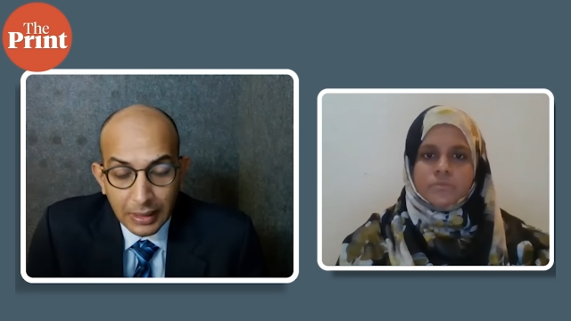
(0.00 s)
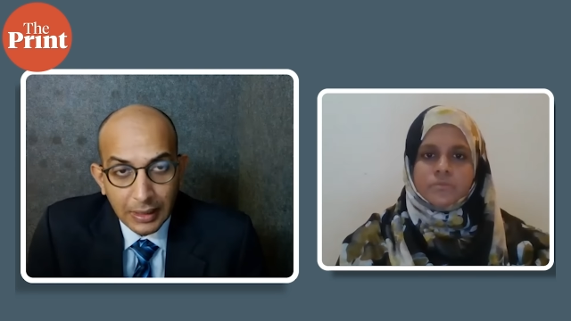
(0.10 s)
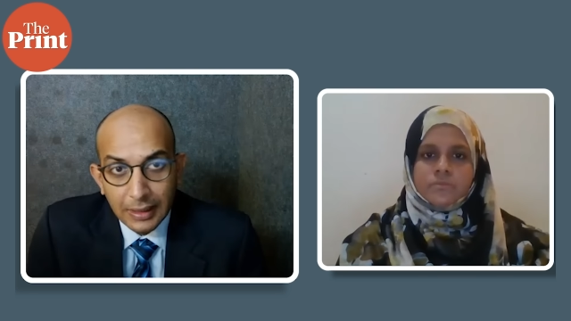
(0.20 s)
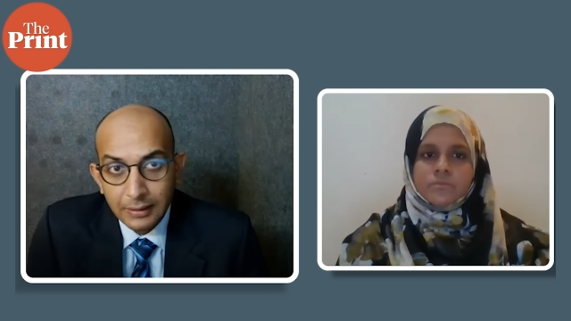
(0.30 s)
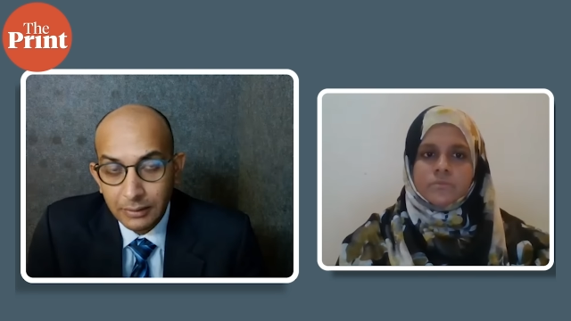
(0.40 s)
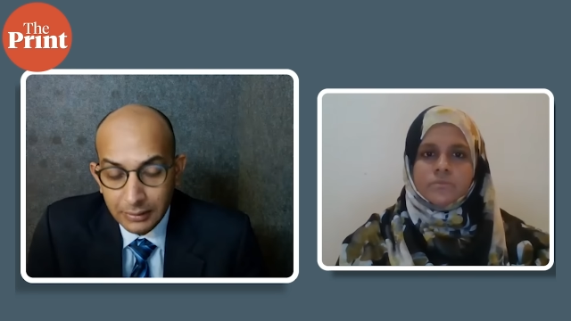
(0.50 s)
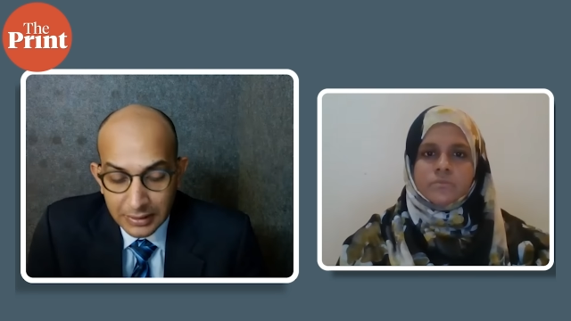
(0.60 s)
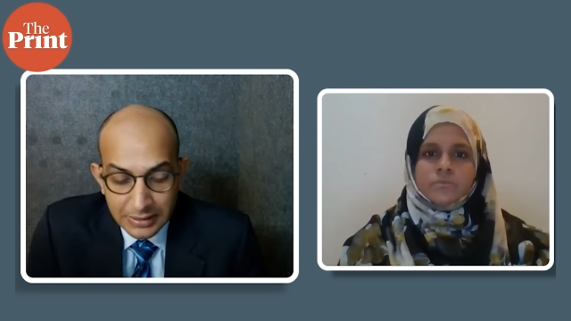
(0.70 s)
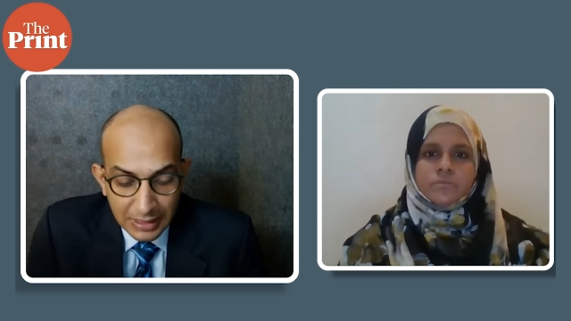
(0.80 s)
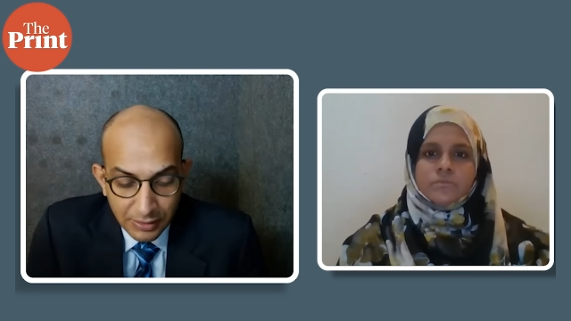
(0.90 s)
Speaker 1: uh, and,
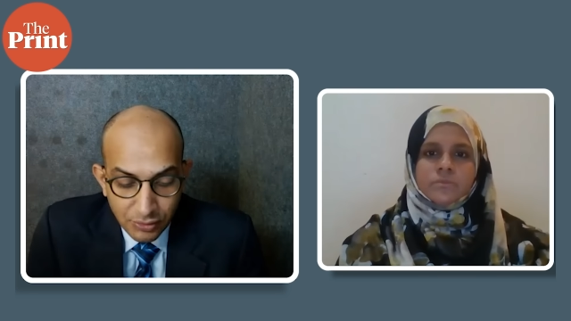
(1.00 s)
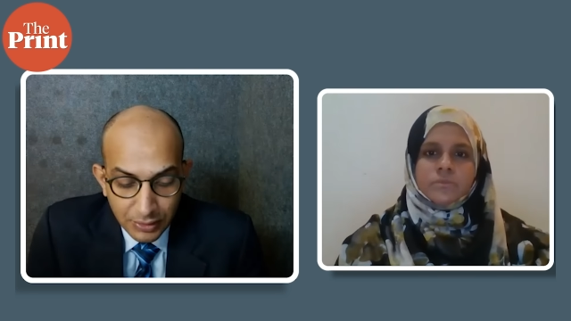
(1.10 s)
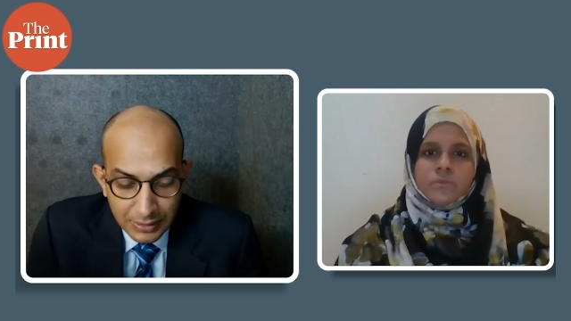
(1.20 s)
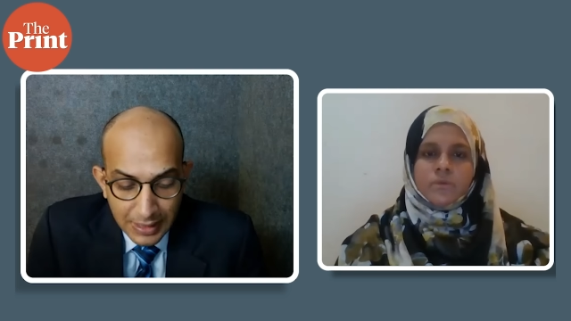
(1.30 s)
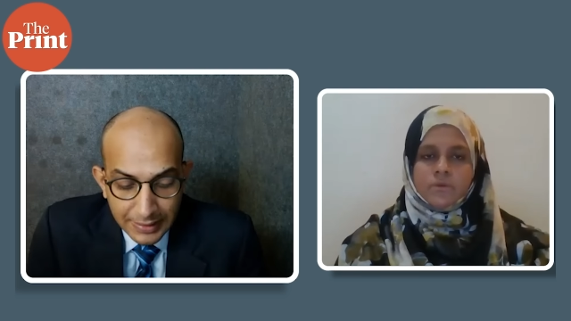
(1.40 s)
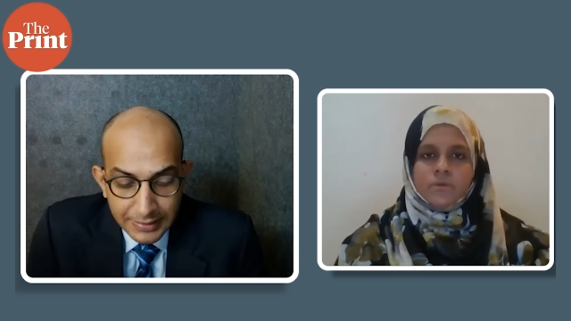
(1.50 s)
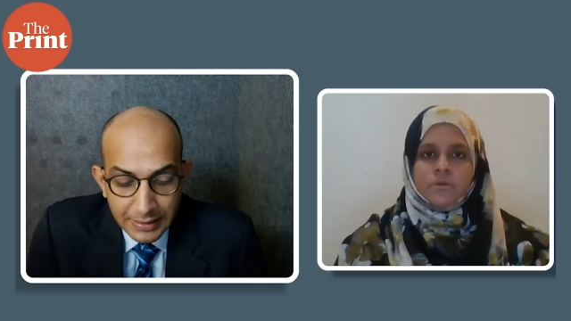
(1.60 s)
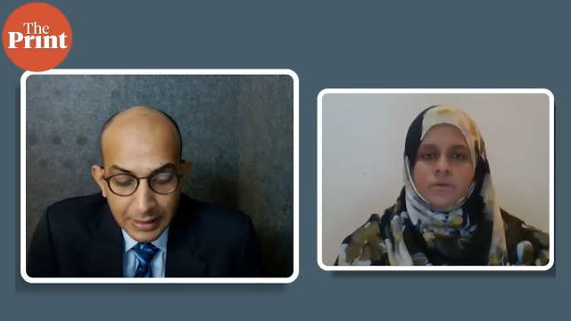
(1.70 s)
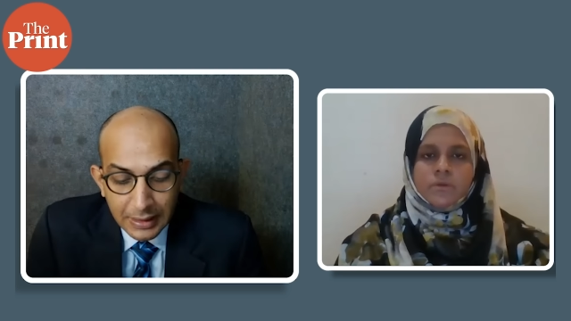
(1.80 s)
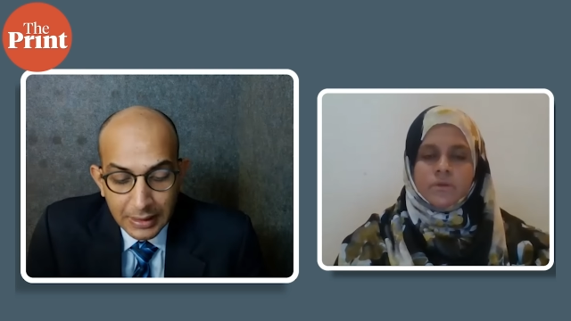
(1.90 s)
and these ancient
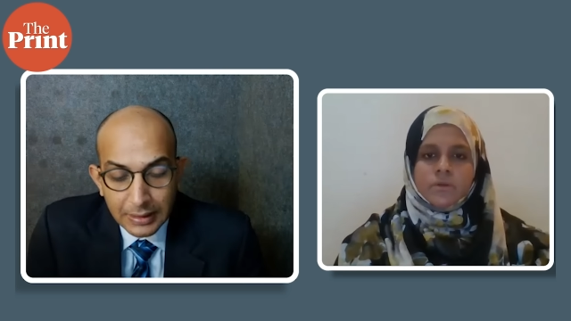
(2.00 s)
ties,